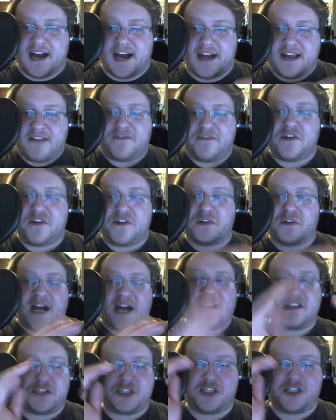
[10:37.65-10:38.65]
If you're
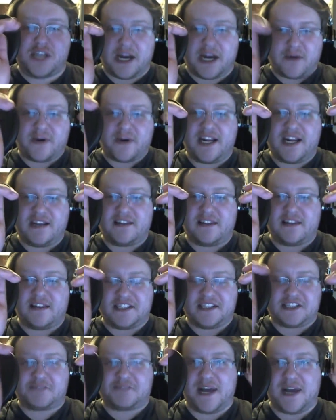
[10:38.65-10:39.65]
not sharing the
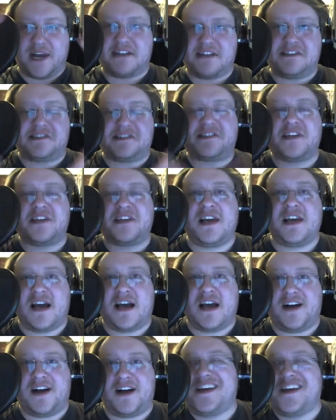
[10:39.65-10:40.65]
space,
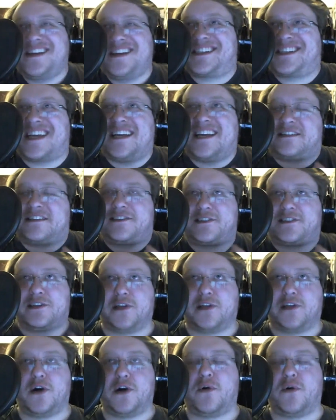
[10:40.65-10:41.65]
things get
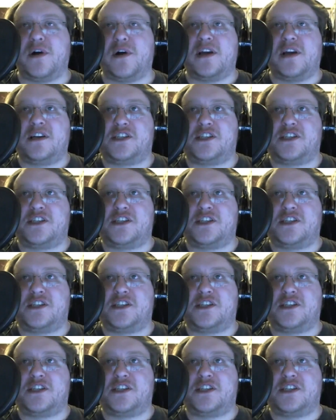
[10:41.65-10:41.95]
slow.